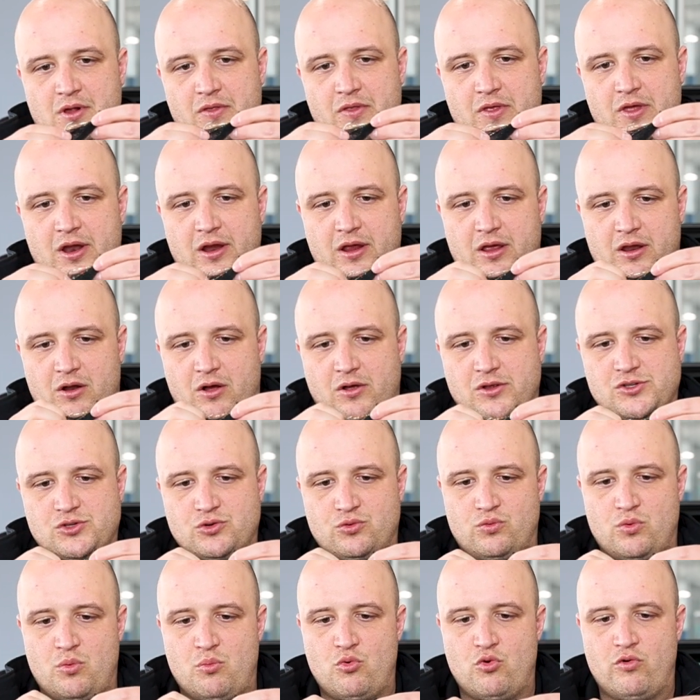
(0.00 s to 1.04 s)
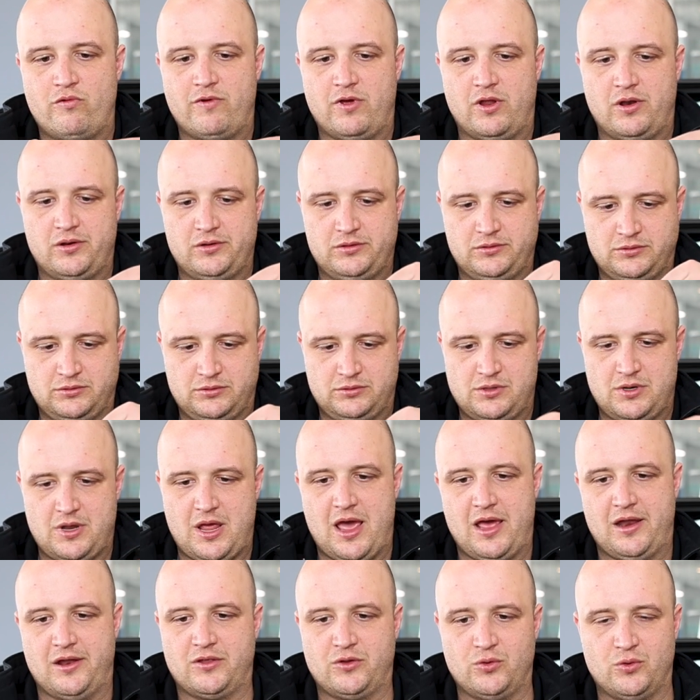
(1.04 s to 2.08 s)
and I can also remove it,
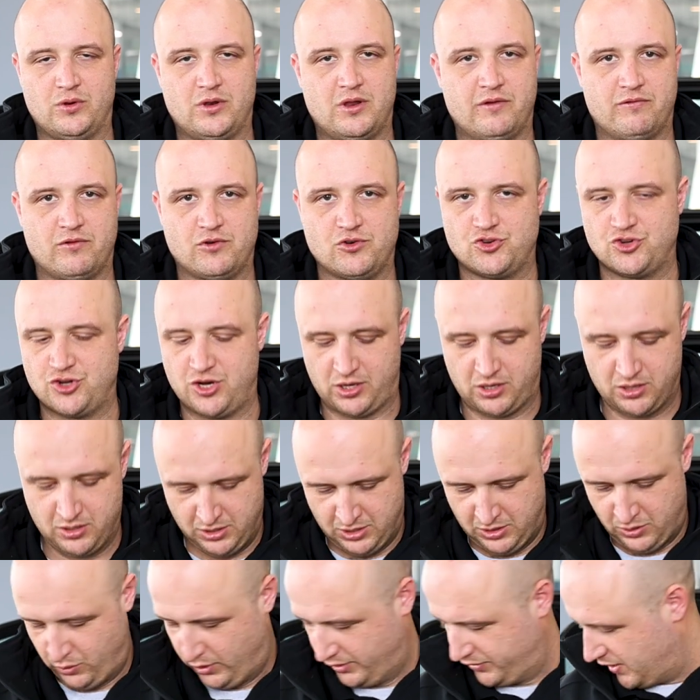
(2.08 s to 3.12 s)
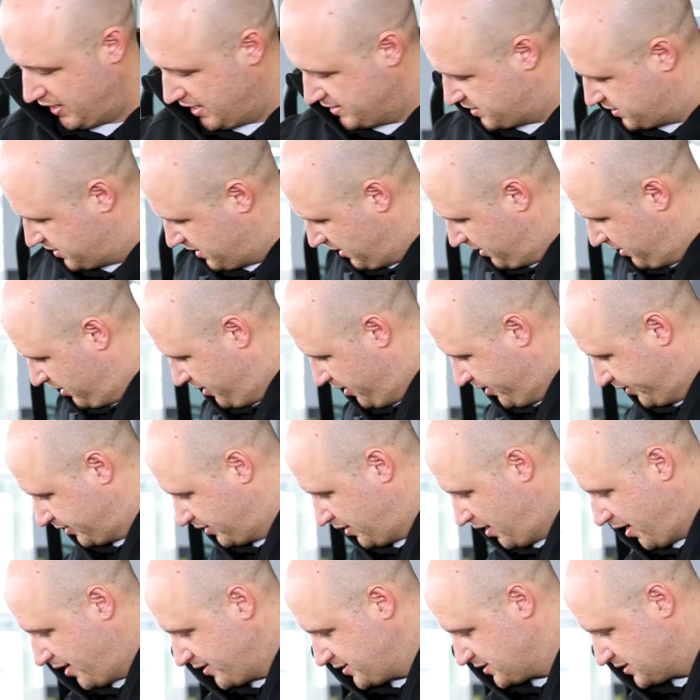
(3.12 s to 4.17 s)
add it to a different jig. What that stinger hook
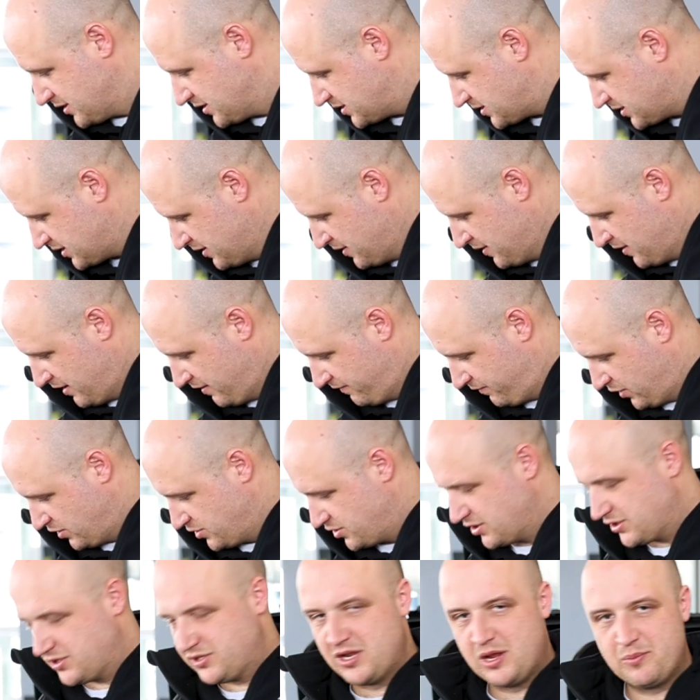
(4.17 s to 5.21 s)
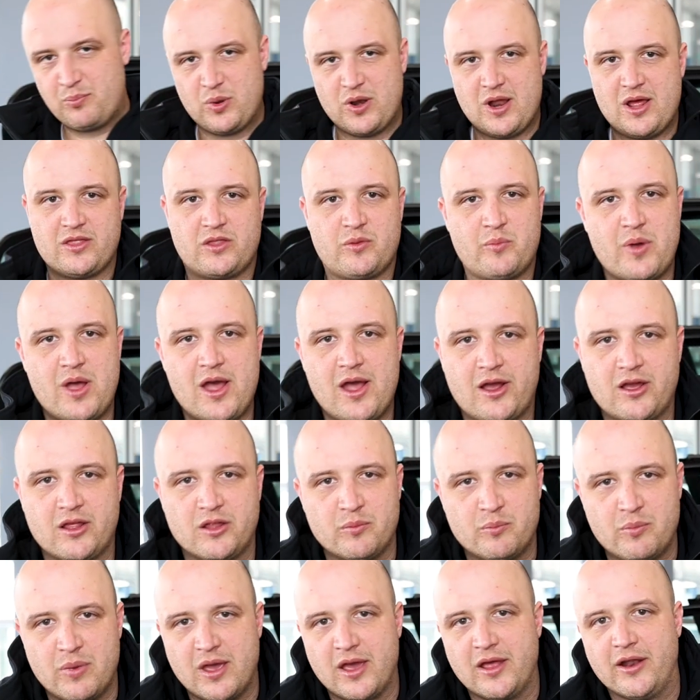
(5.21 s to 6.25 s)
does is, if they're just nipping at the back of
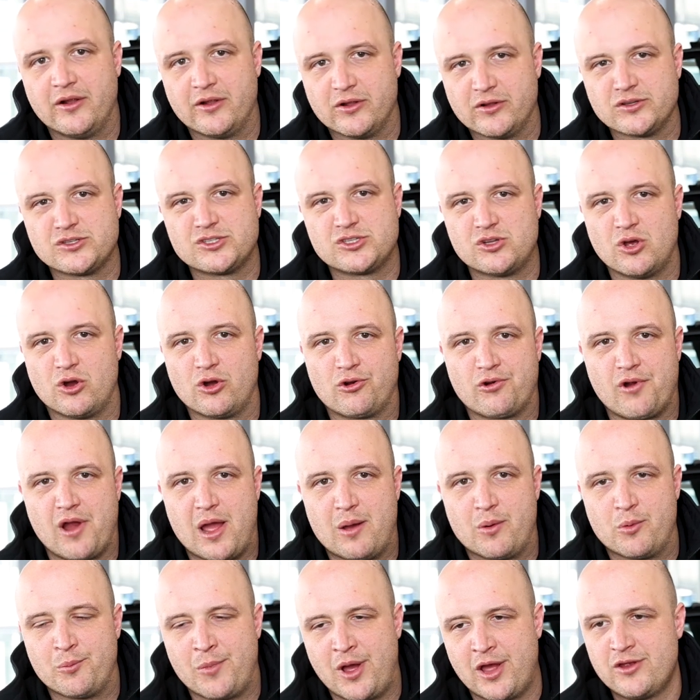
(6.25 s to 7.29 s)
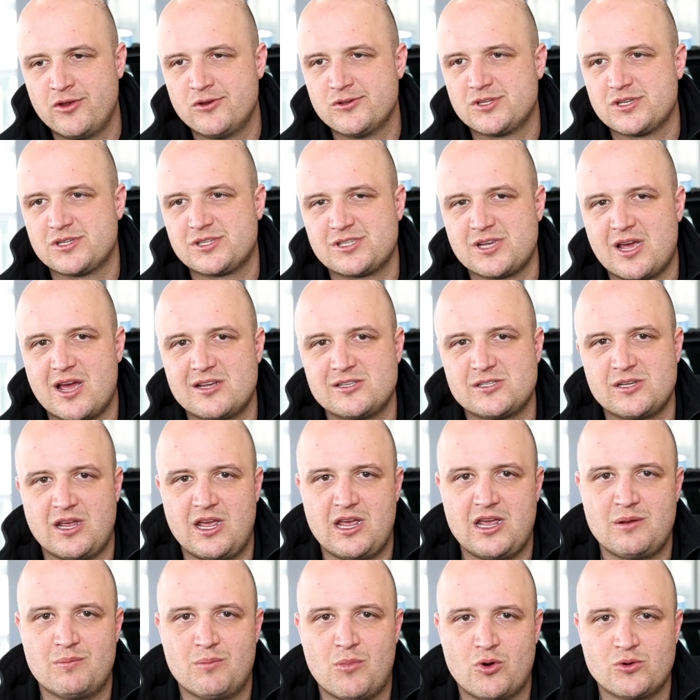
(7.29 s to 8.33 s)
the bait, it'll still grab them. I use a size
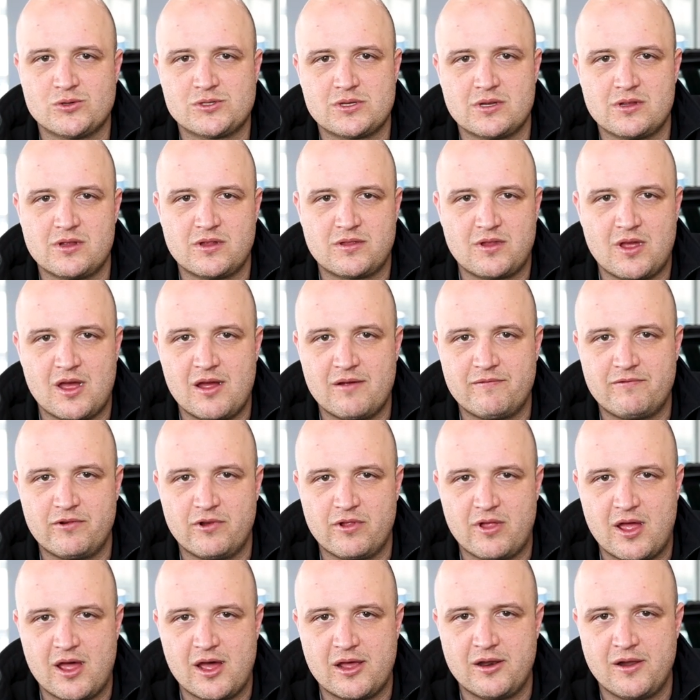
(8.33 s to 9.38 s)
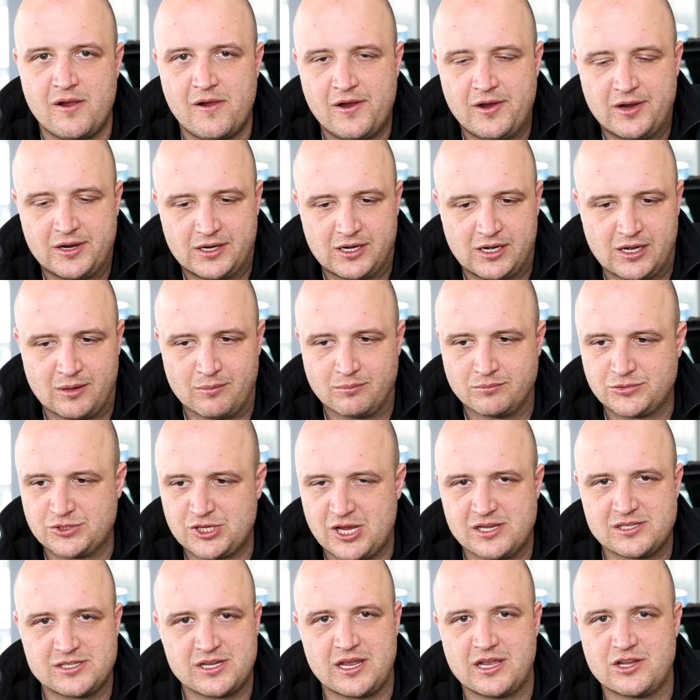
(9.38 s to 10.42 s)
8 most of the time for that.
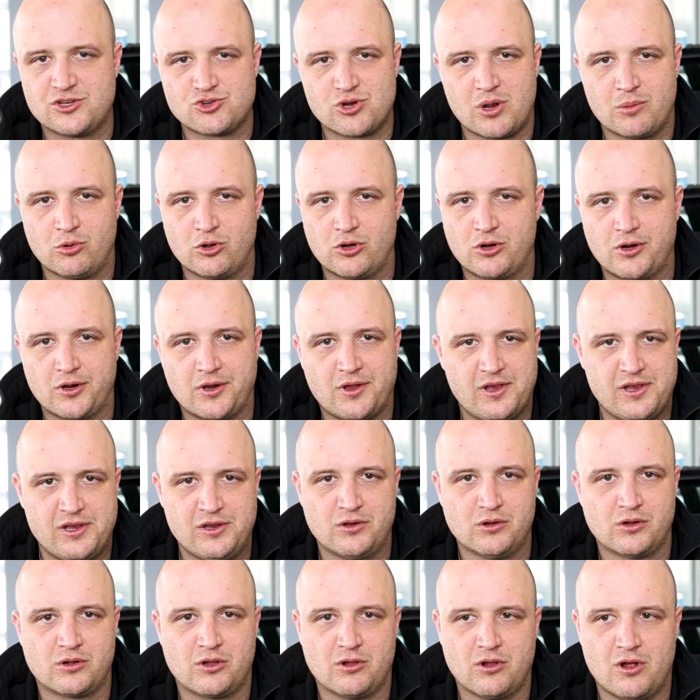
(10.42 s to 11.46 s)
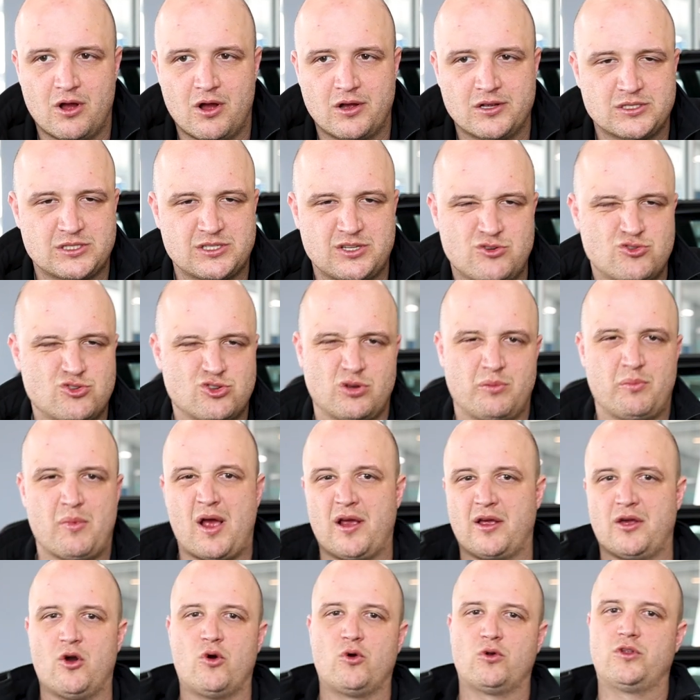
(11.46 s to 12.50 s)
Size 8 treble hook, eagle claw is usually
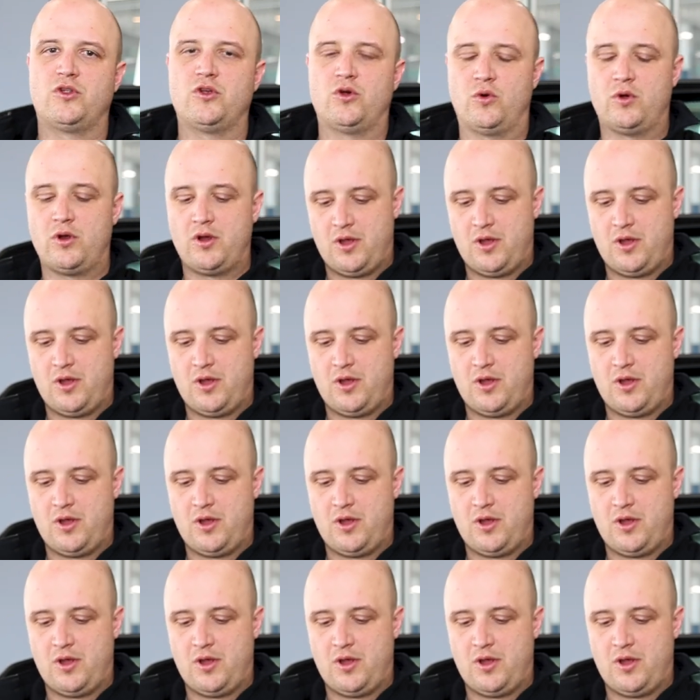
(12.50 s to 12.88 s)
my go-to.